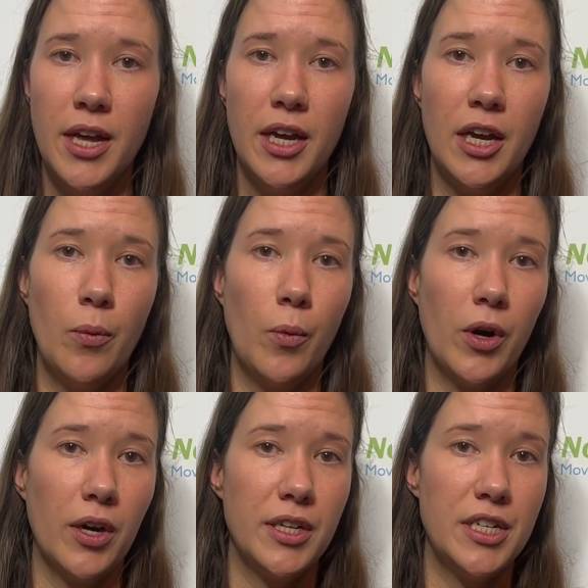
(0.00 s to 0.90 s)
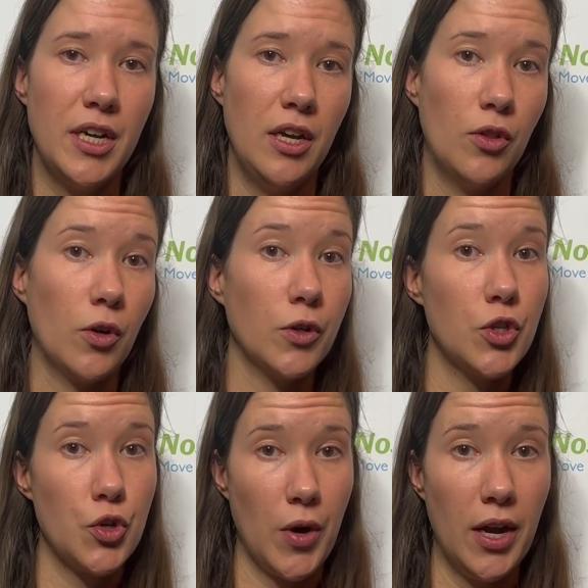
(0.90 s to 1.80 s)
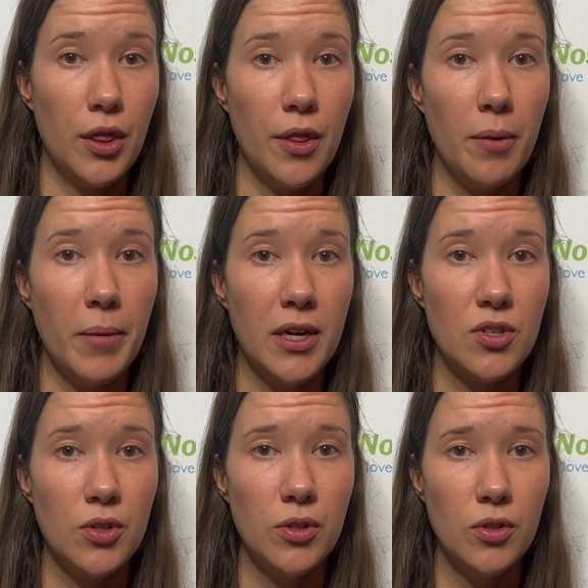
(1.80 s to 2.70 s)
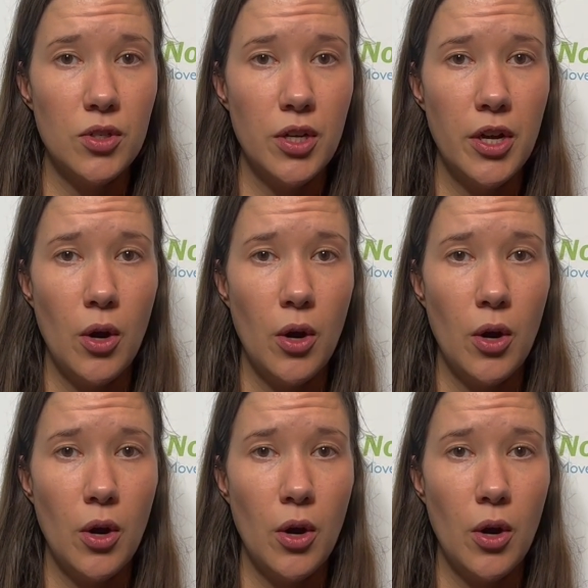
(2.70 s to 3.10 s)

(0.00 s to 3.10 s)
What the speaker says: can work to either strengthen the muscles